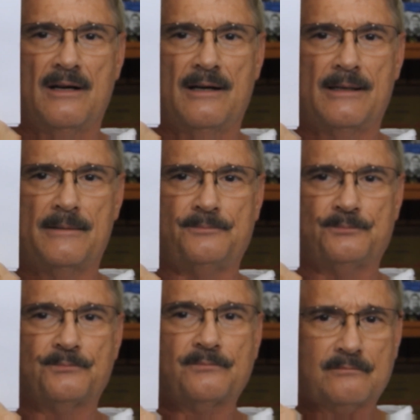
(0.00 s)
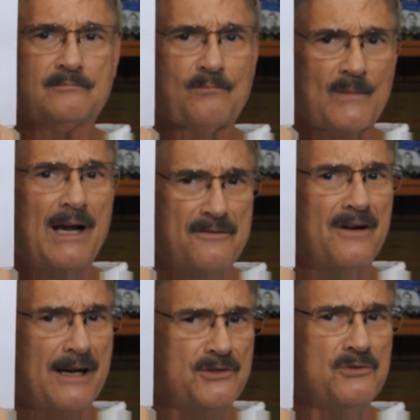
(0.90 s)
I
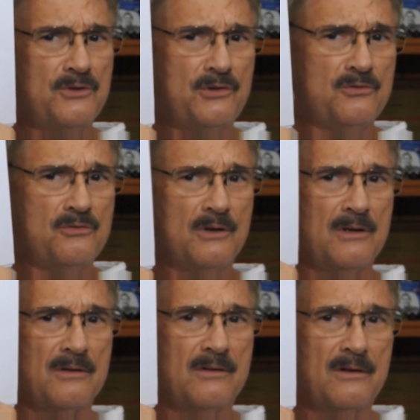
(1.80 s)
advise you to